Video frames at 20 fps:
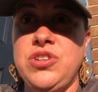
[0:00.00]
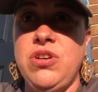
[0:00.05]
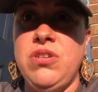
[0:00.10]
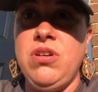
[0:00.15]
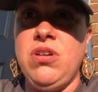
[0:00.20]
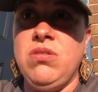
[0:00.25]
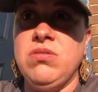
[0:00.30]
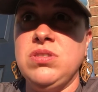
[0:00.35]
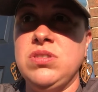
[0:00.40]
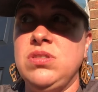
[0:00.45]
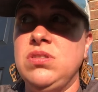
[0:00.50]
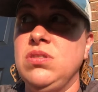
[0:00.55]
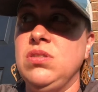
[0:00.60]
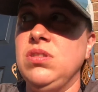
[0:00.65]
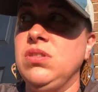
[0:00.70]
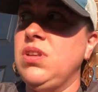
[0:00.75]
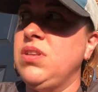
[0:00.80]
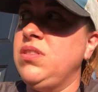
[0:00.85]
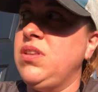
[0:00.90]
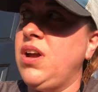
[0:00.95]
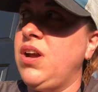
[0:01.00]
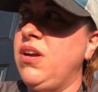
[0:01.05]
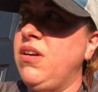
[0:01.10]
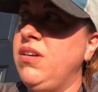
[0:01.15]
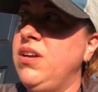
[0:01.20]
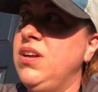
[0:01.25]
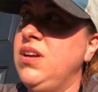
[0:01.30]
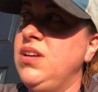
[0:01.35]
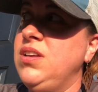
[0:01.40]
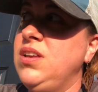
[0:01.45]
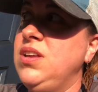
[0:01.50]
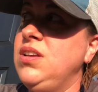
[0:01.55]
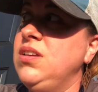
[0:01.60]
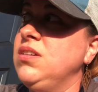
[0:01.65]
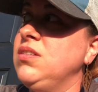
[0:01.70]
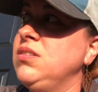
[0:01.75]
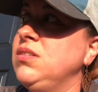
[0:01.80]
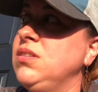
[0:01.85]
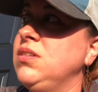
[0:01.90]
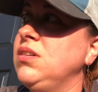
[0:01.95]
y'all the area
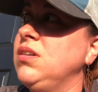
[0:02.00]
again.